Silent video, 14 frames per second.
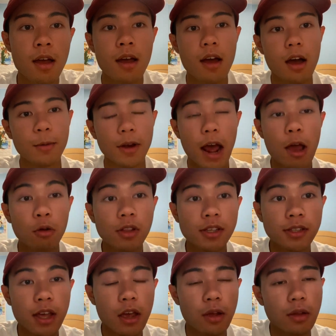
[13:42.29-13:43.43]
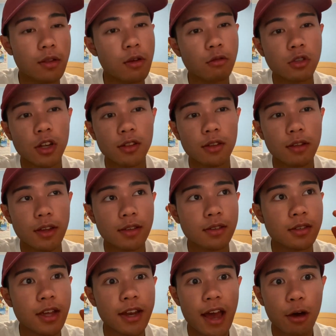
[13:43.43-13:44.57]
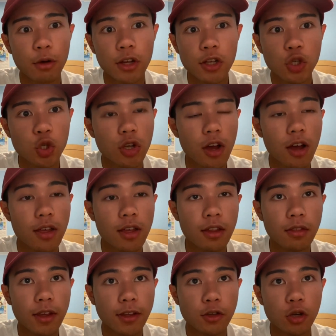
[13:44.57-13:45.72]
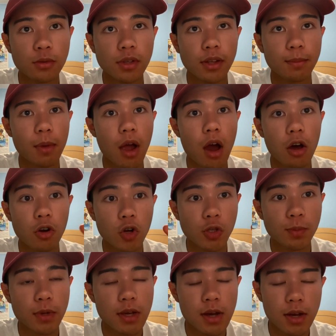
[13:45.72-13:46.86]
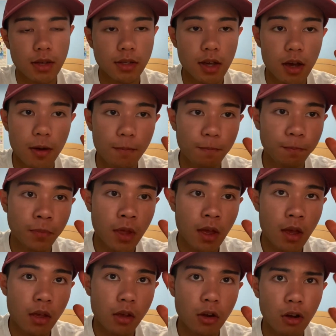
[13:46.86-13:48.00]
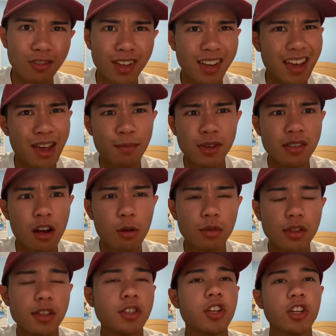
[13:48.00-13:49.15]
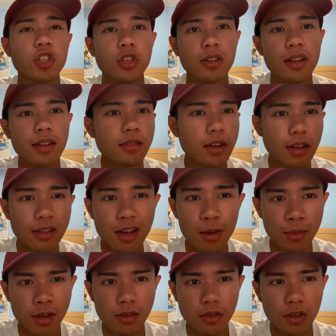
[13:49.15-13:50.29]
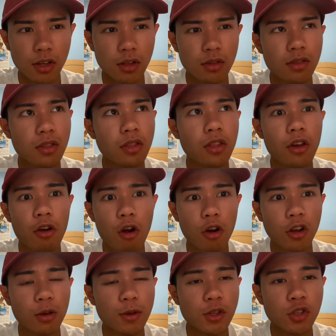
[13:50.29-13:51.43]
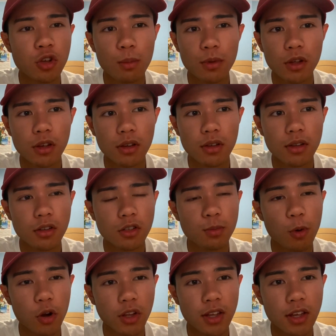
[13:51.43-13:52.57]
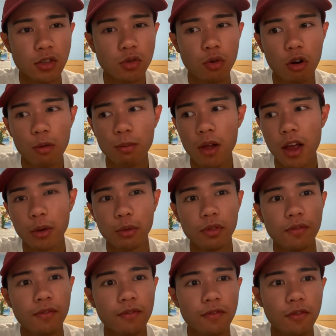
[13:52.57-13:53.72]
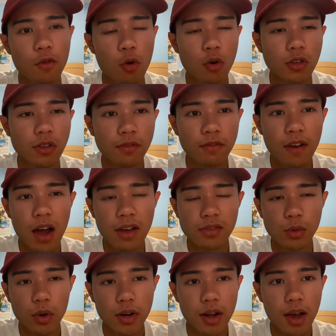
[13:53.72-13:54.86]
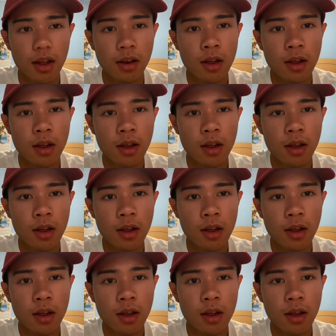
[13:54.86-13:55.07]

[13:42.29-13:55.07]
I mean, I only say there was nothing like stand out-ish in like terms of like my honors because you know, like AP scholar with distinction, that's like a dime a dozen. Like there are going to be so many smart kids who are applying with 4s and 5s and whatnot.